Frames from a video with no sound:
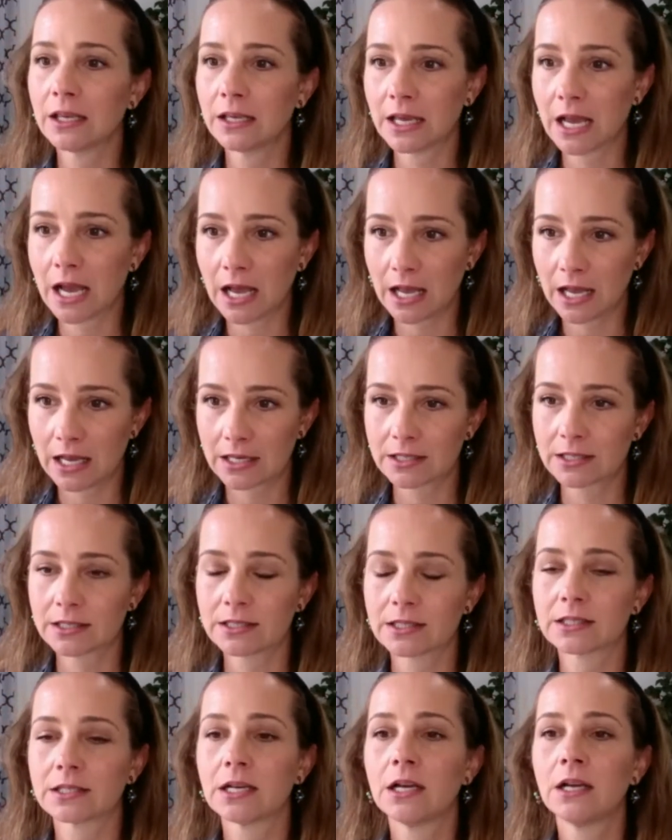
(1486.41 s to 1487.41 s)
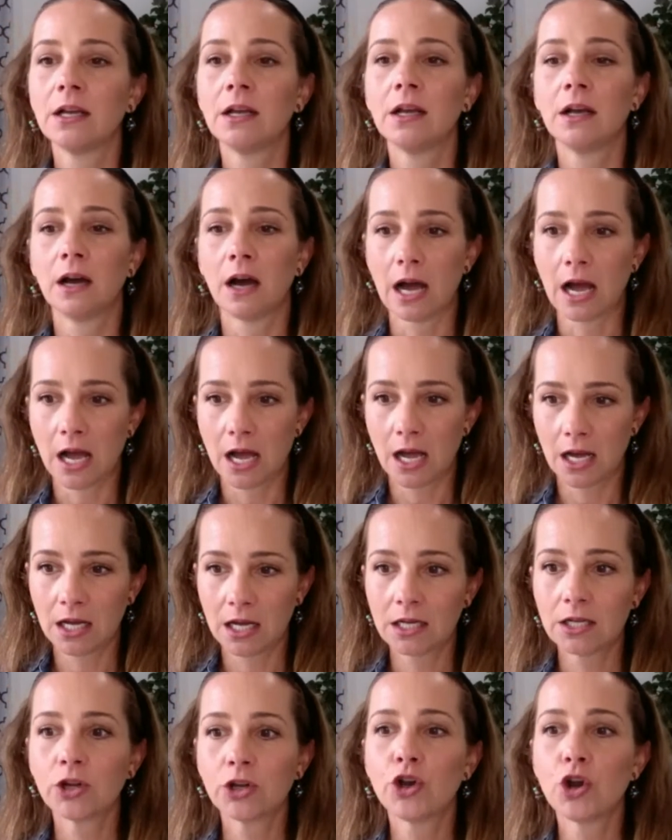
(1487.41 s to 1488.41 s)
Yes
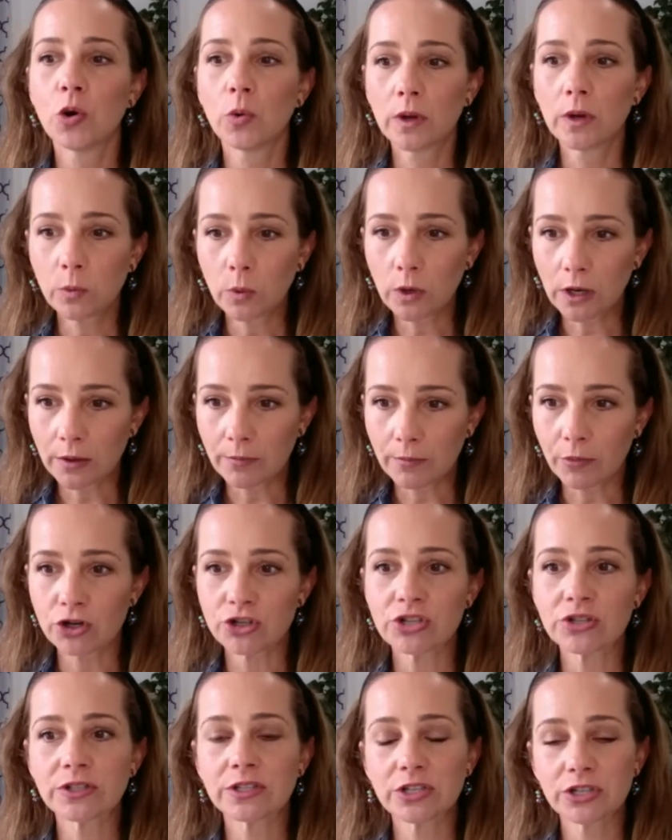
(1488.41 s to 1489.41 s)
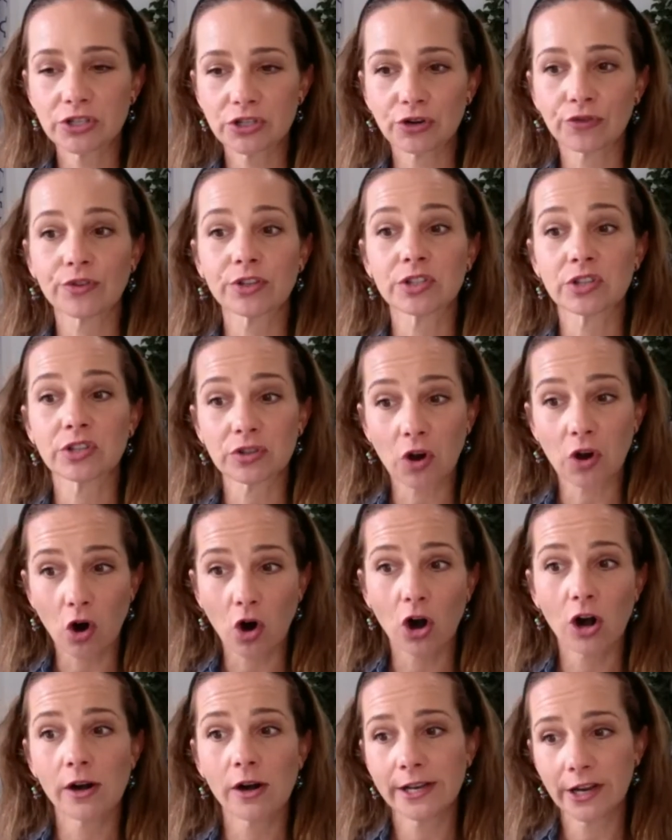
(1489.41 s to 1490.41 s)
uh-huh knowing where emergency services
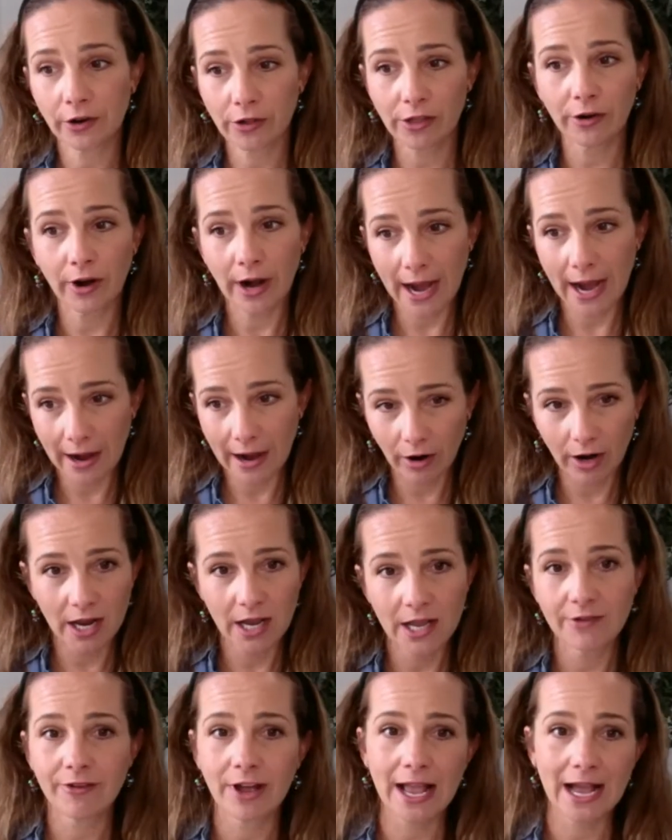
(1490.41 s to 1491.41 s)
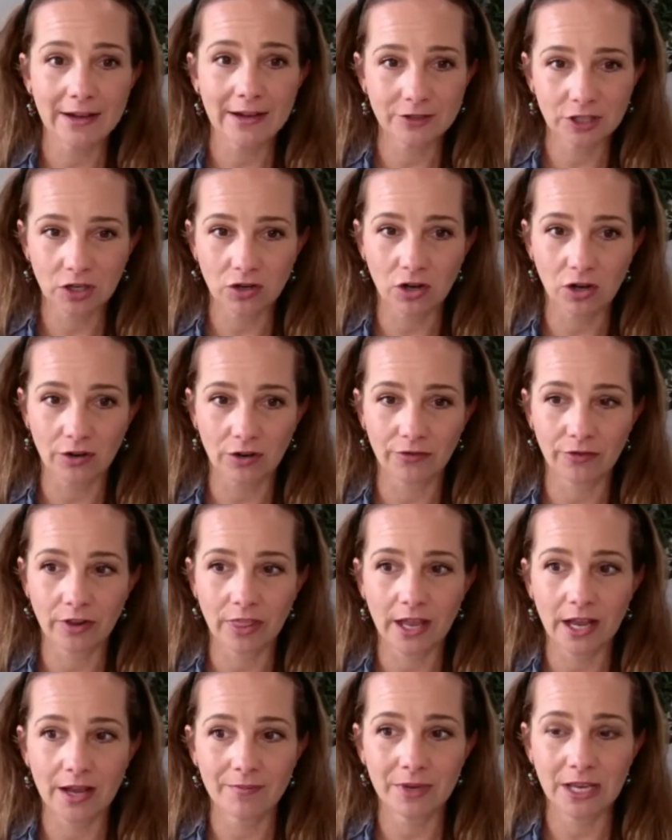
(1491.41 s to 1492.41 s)
are near their area if i have to call for
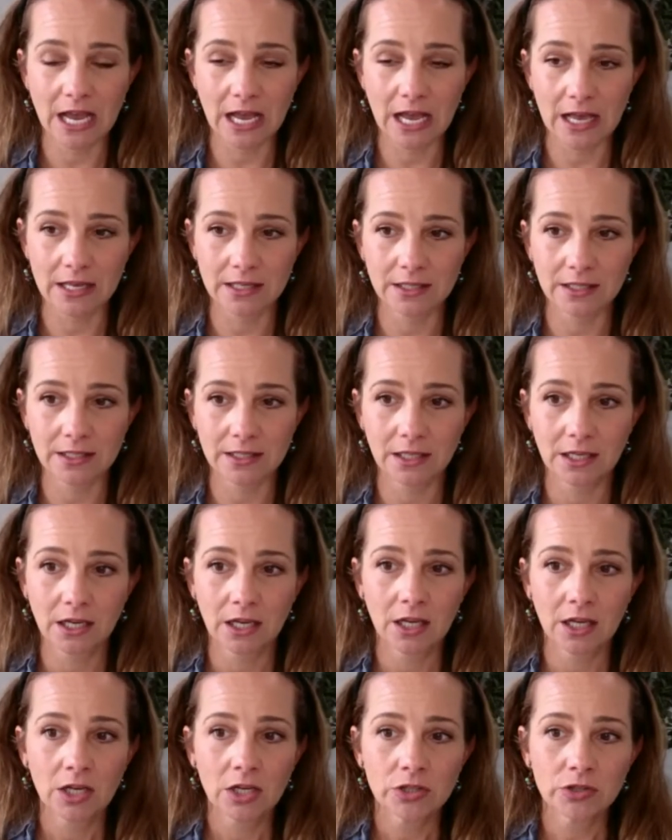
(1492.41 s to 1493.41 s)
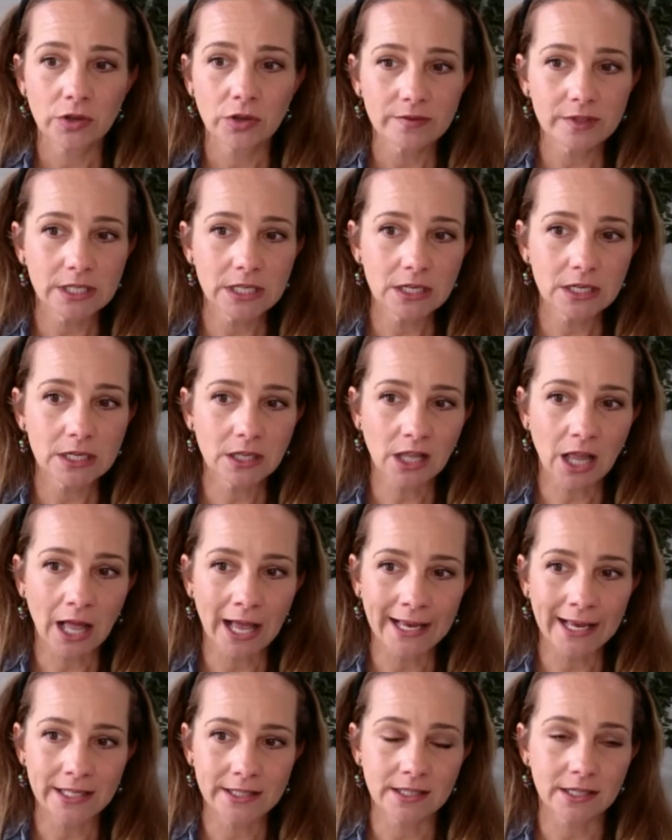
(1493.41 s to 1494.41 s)
them yes so i've seen
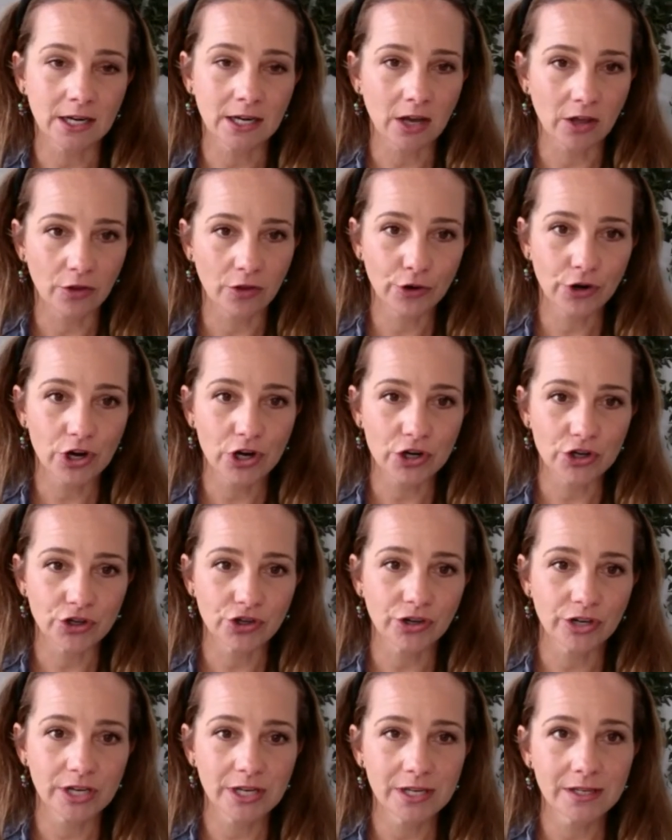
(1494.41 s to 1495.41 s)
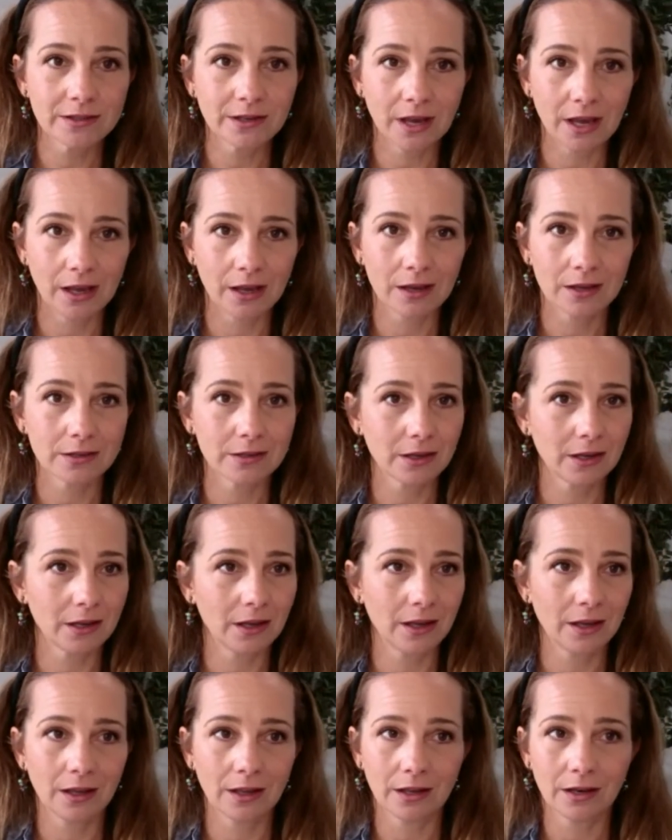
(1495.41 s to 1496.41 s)
clients in other countries and
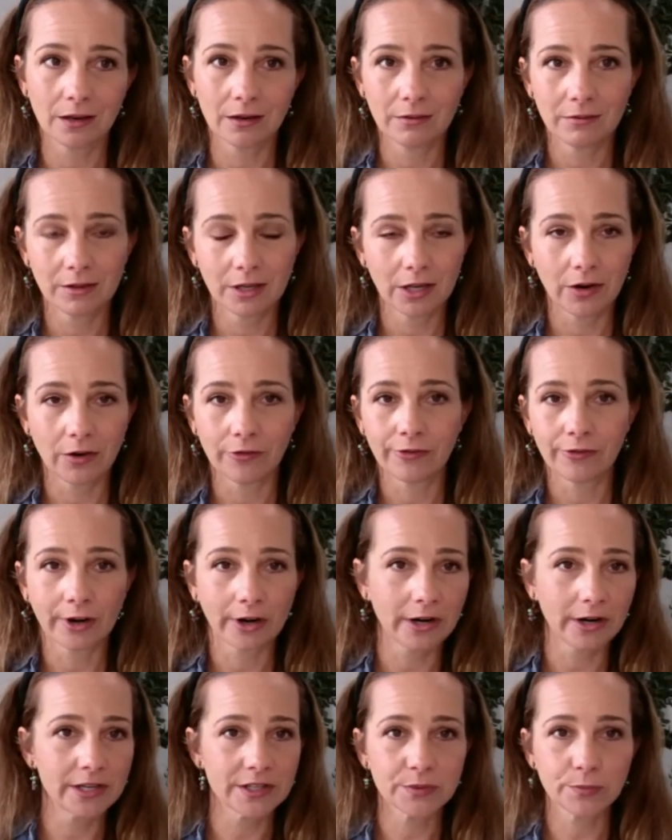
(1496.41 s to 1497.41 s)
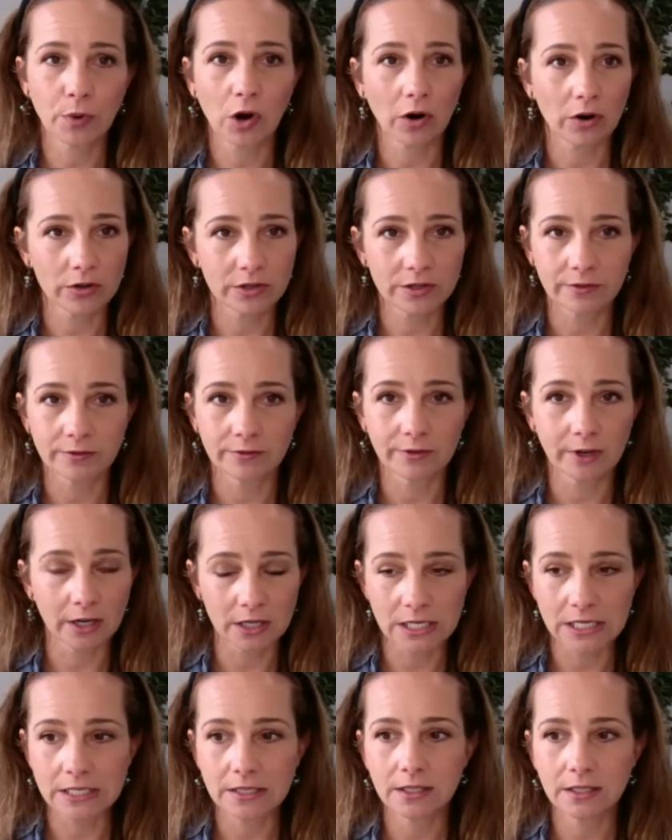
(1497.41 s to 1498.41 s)
in you know various parts of
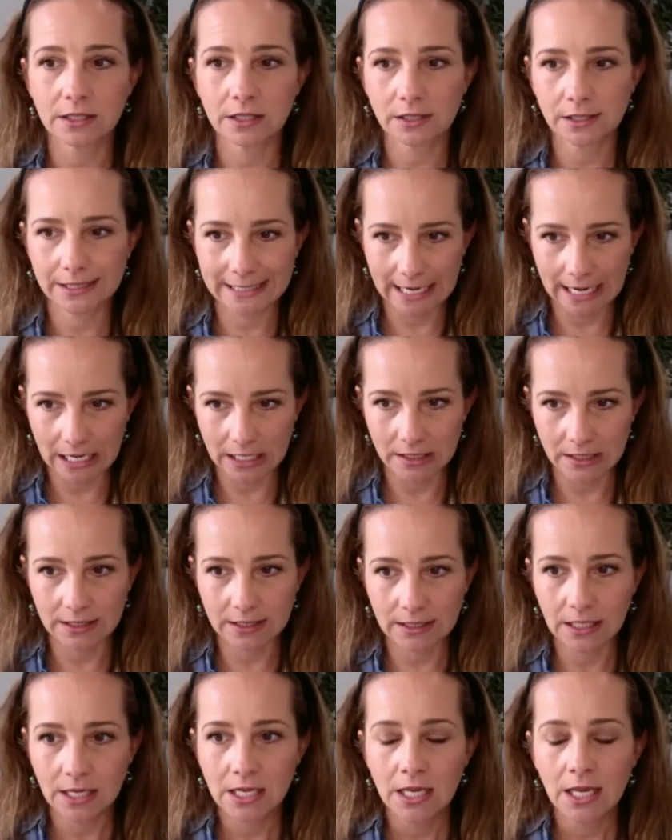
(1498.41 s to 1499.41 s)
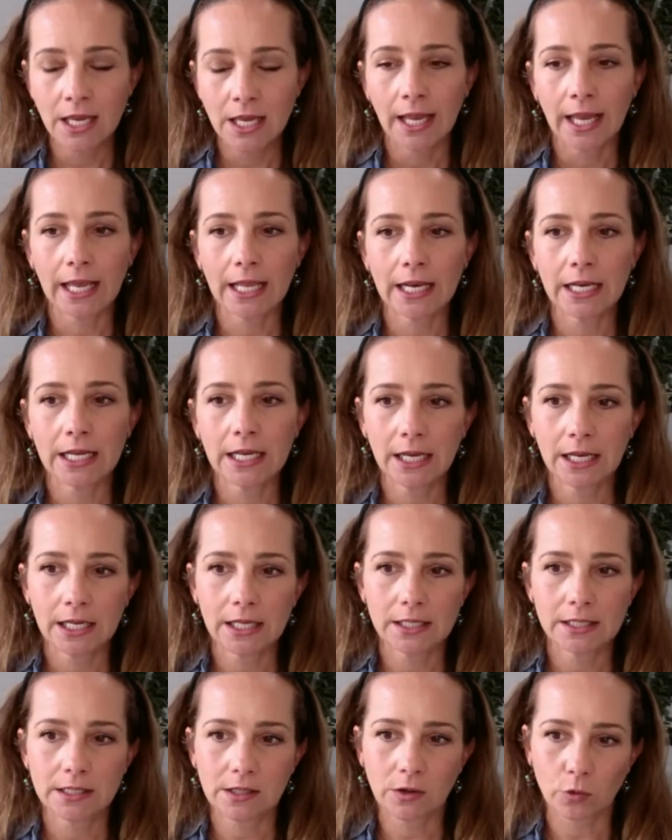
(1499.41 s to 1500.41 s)
various states and it
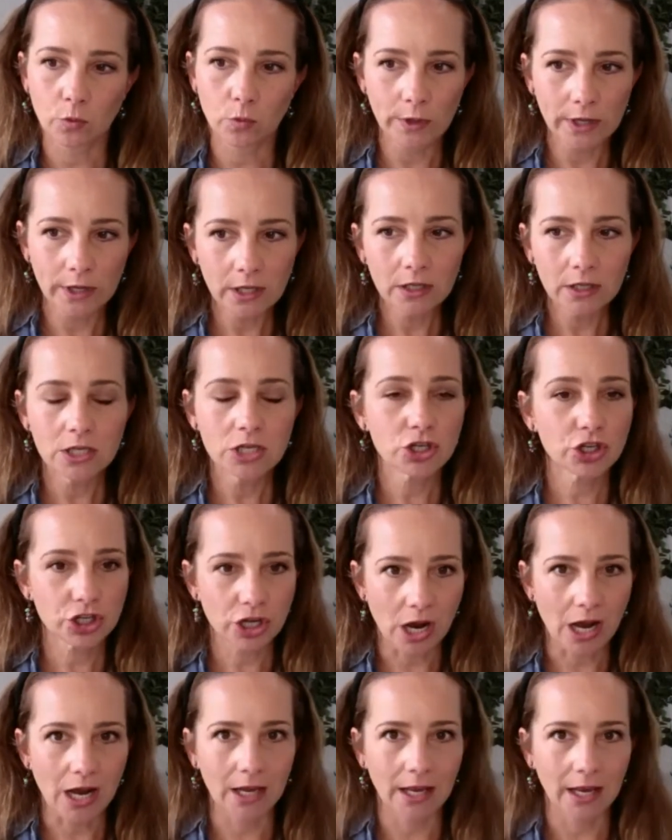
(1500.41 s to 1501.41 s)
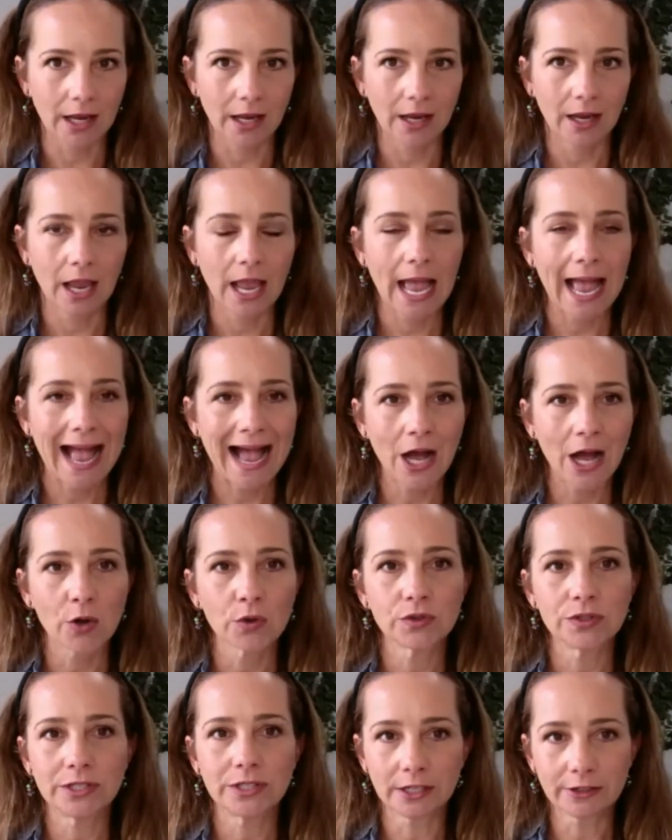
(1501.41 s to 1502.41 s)
is really shocking
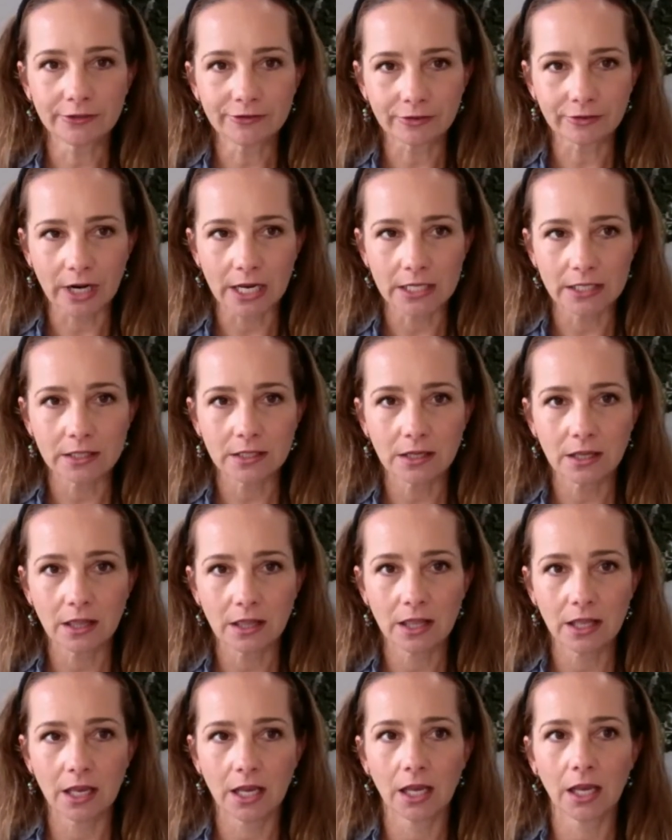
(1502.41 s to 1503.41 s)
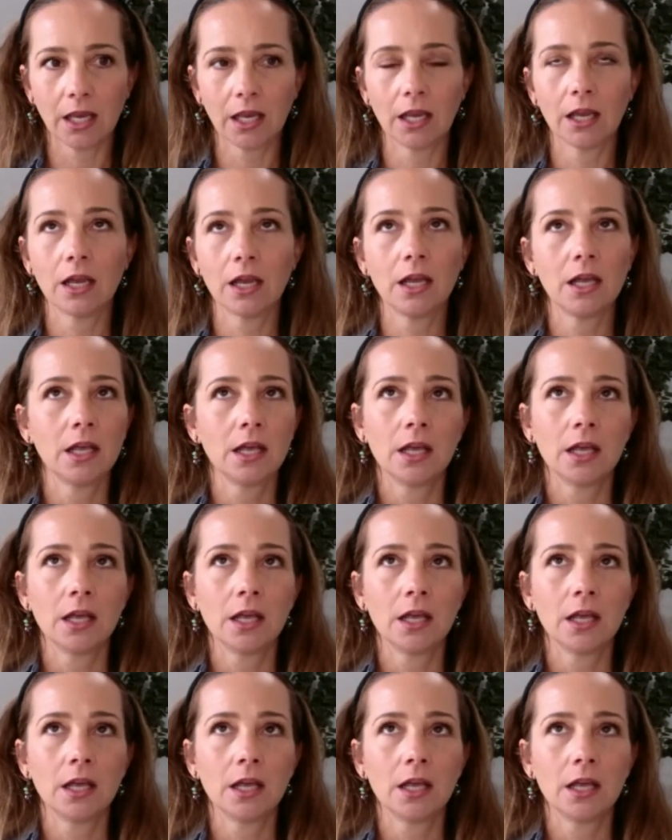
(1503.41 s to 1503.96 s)
how different the